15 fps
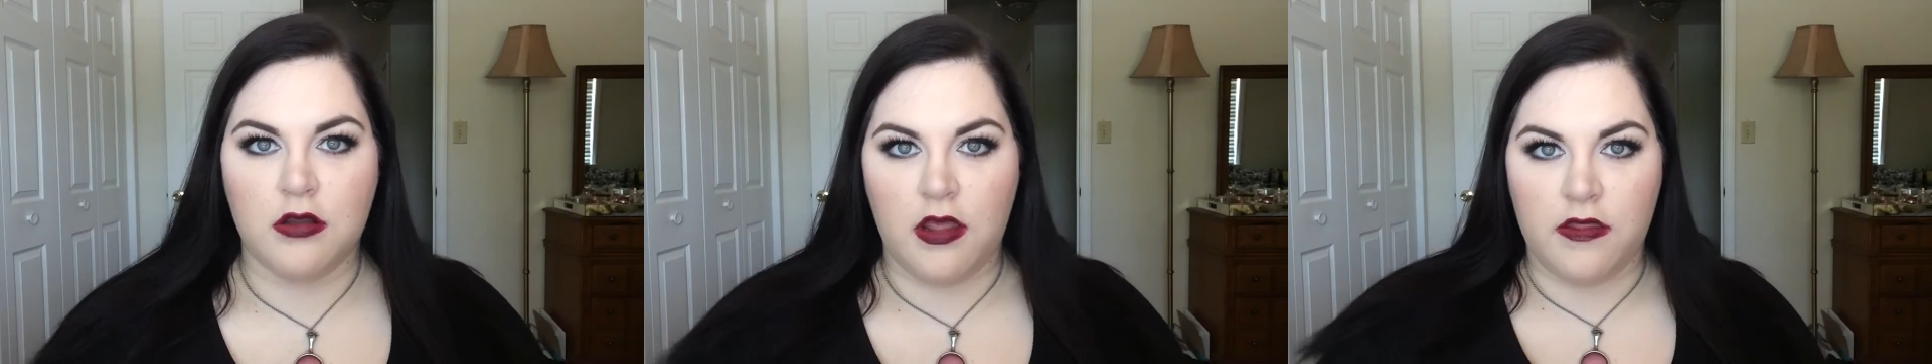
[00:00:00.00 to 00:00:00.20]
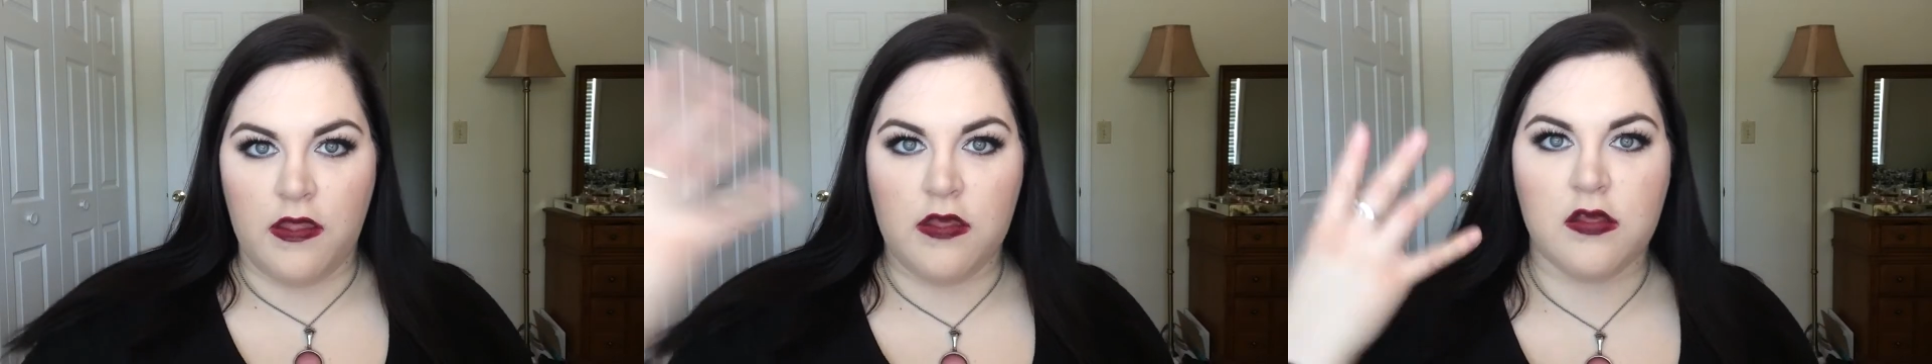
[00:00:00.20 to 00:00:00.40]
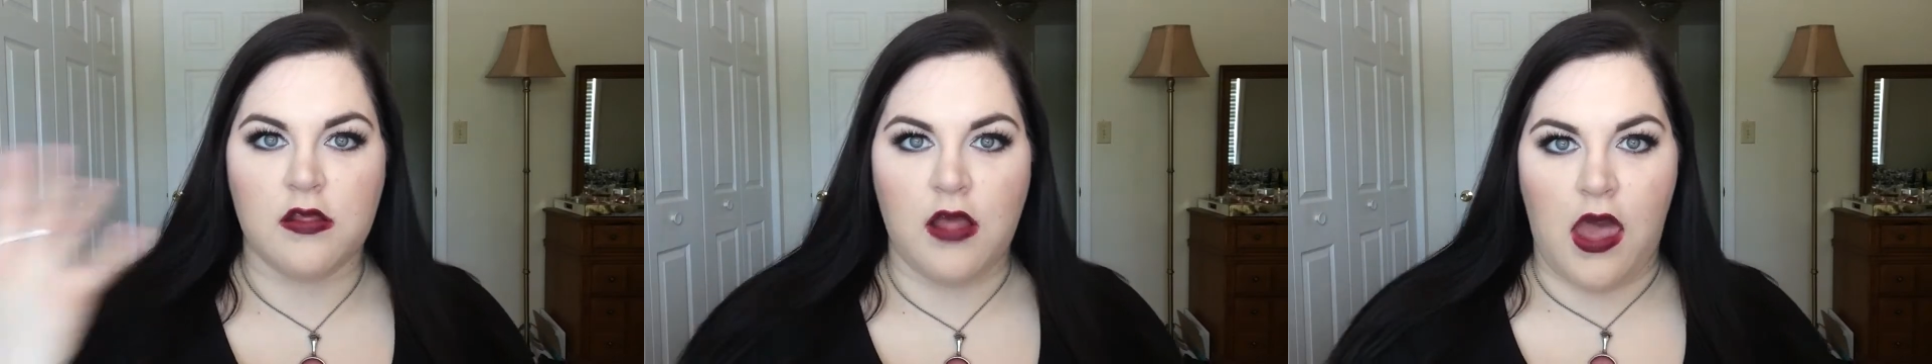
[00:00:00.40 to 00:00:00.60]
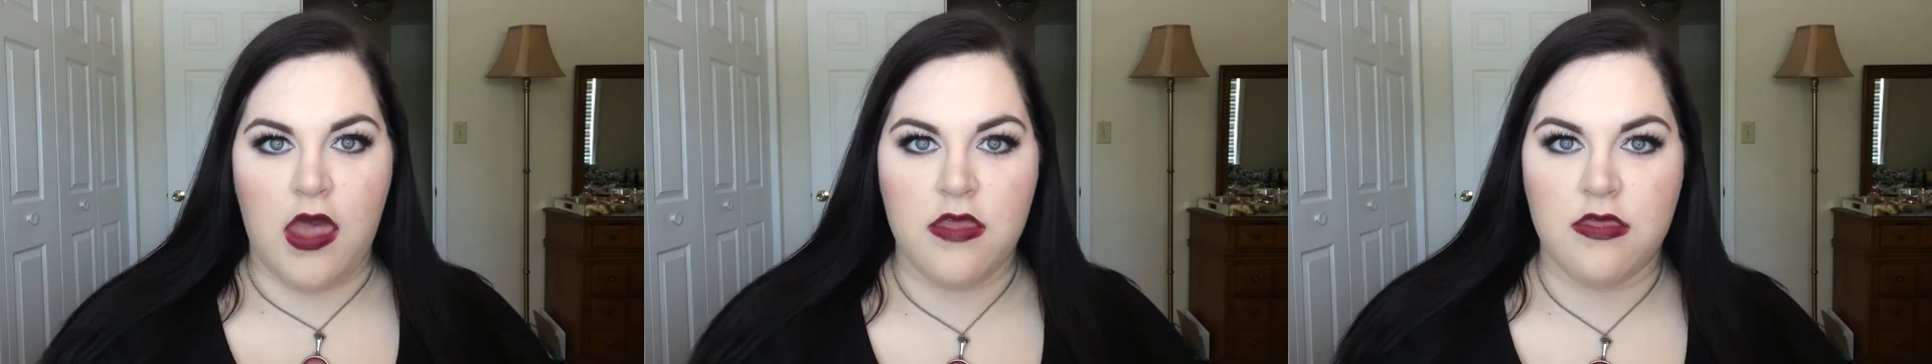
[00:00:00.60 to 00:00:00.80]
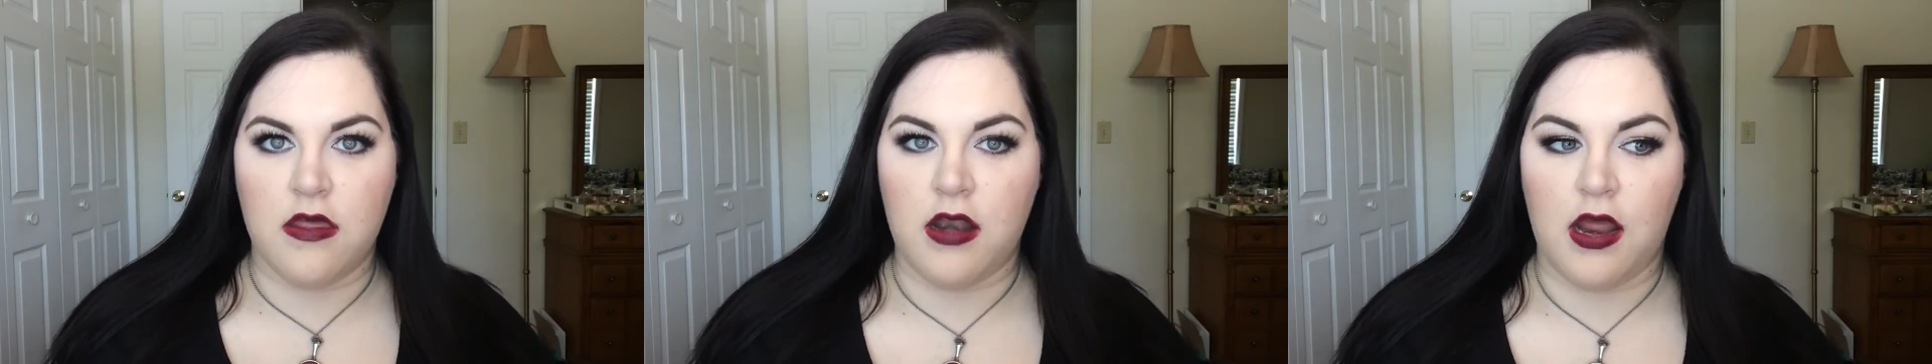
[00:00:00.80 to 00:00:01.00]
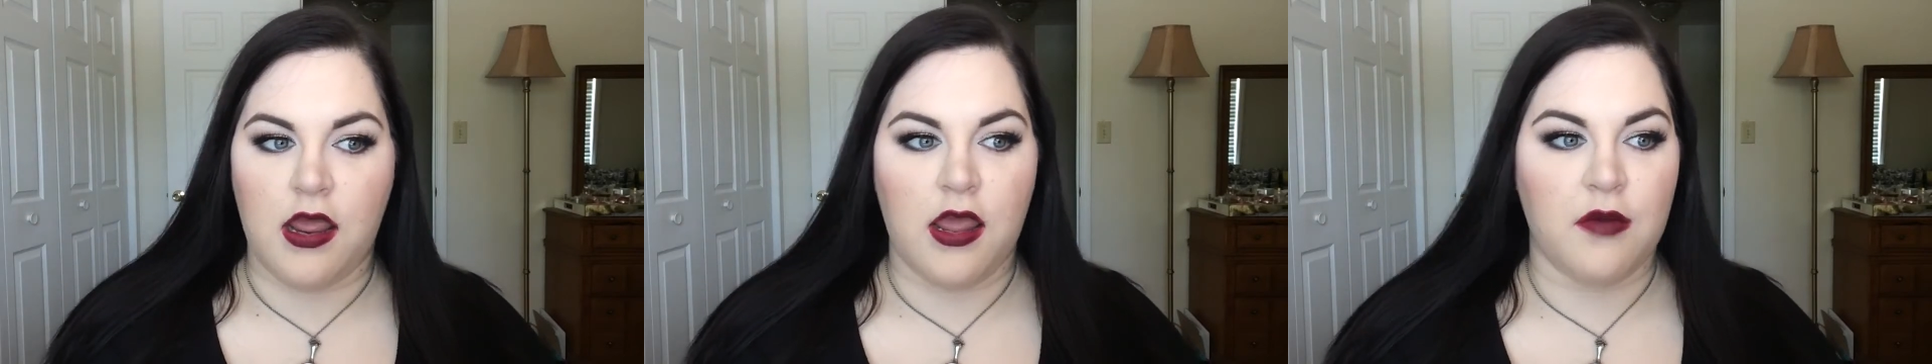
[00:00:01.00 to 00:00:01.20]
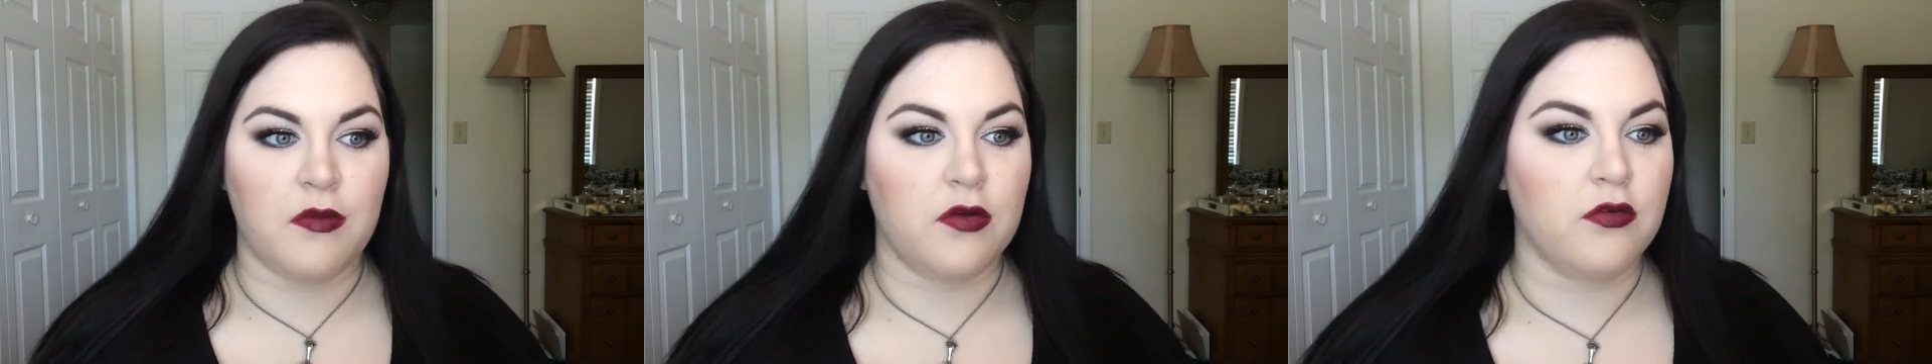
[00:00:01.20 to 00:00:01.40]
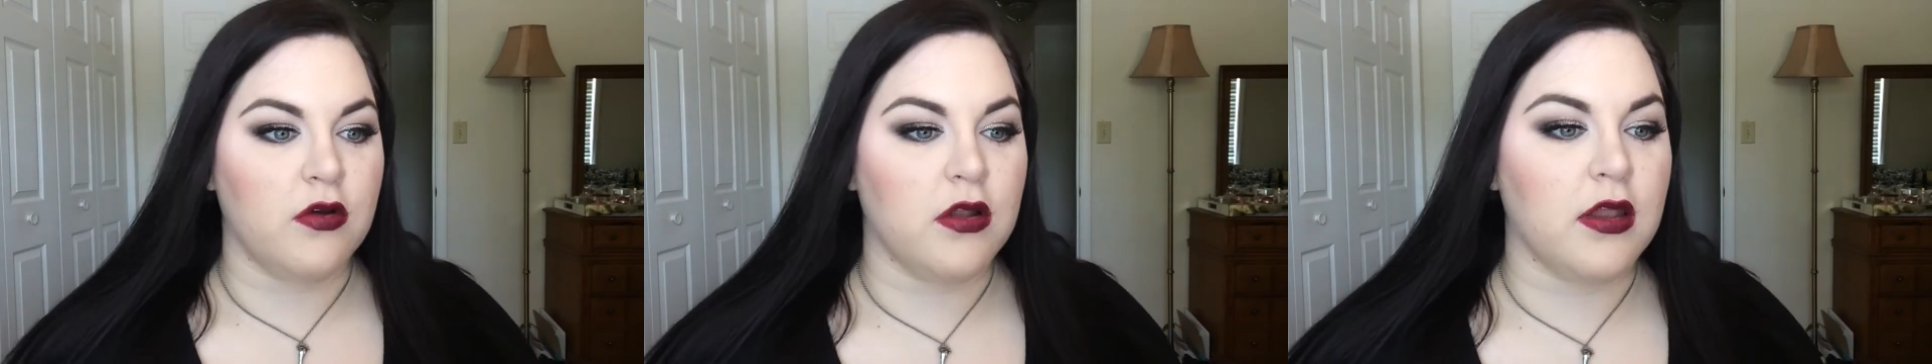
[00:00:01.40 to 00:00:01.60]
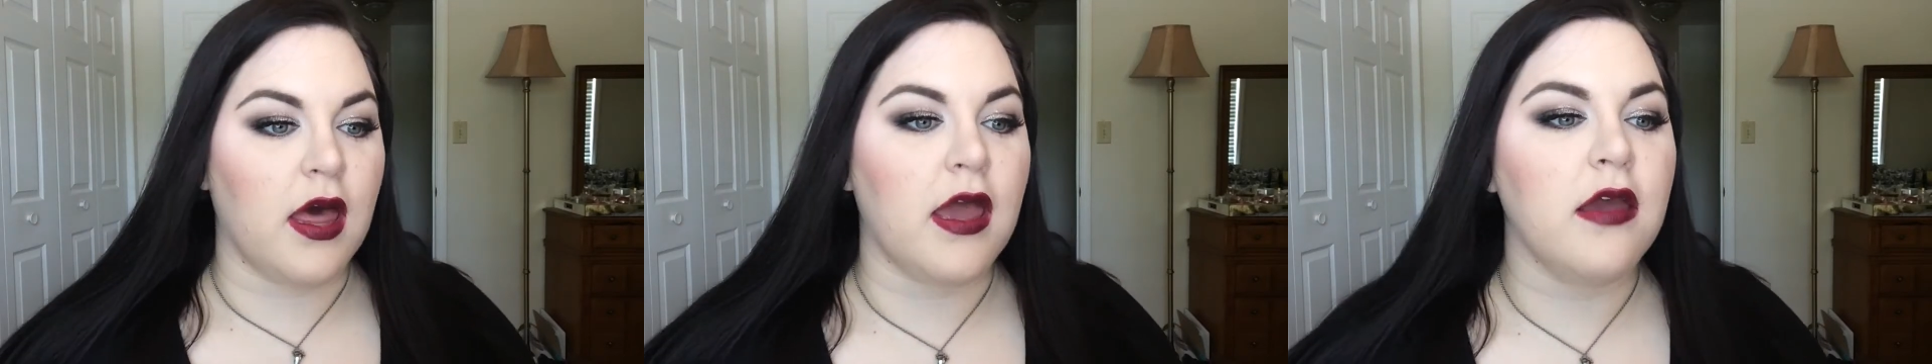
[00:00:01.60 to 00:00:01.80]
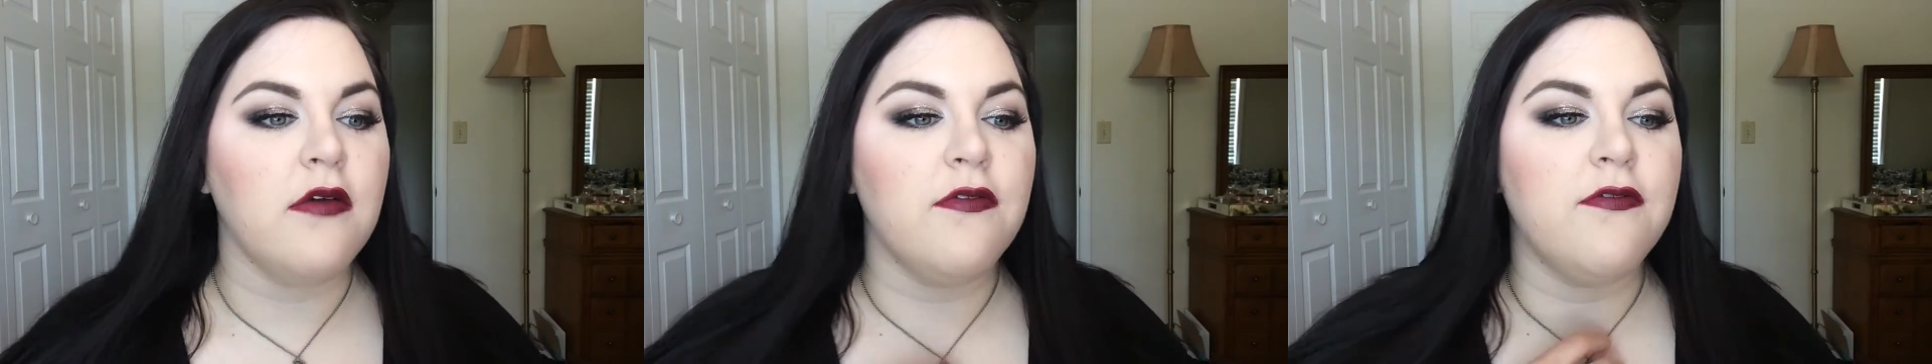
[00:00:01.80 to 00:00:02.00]
in this light than I am in real
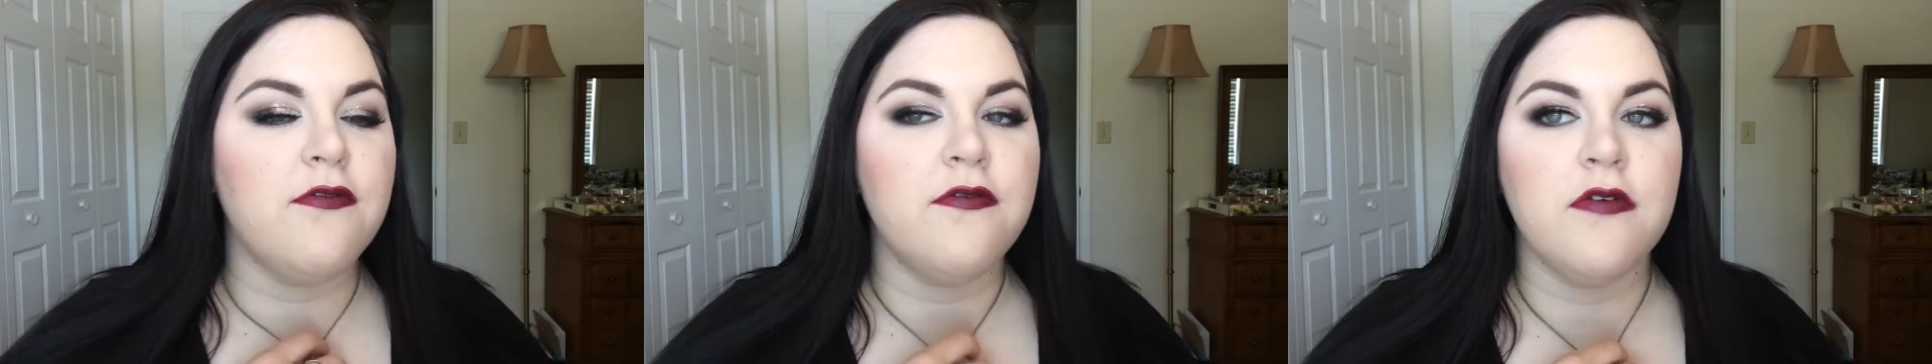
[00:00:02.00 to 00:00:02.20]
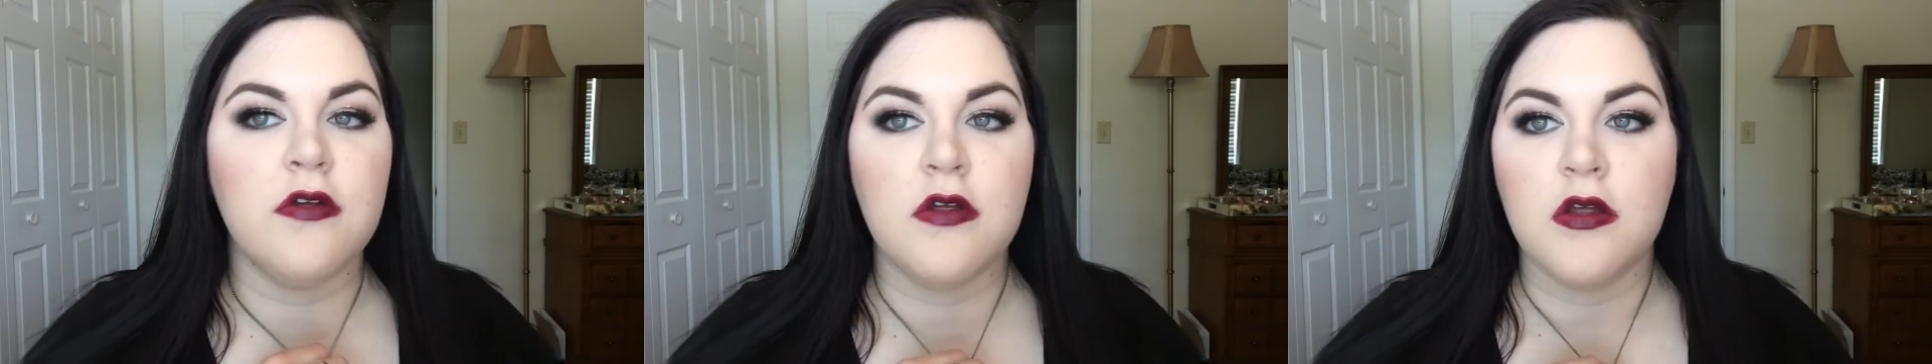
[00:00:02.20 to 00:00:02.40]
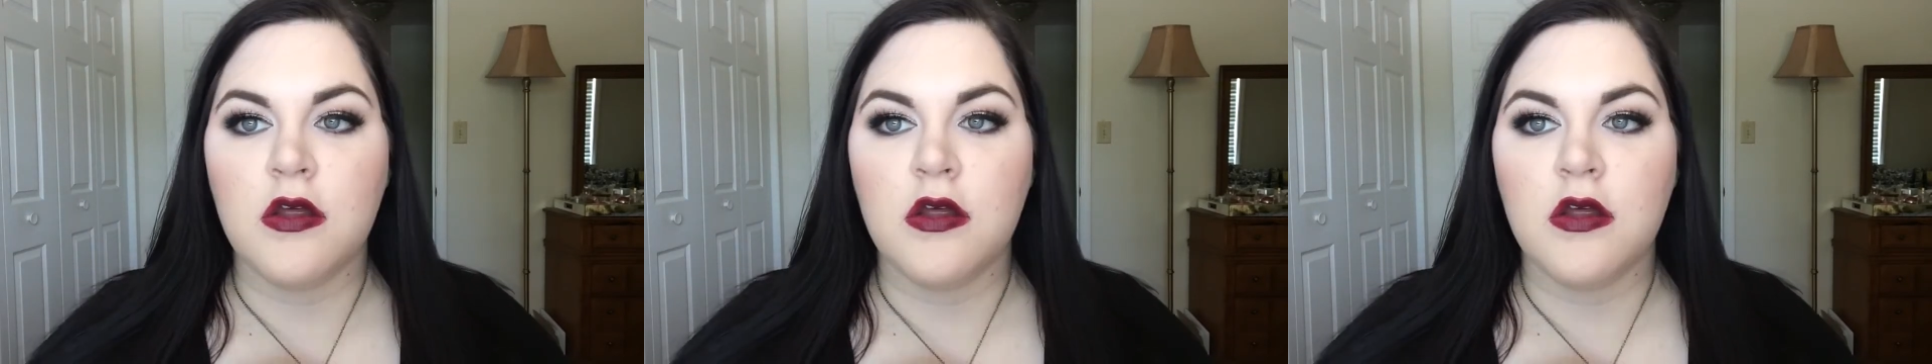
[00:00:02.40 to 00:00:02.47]
life,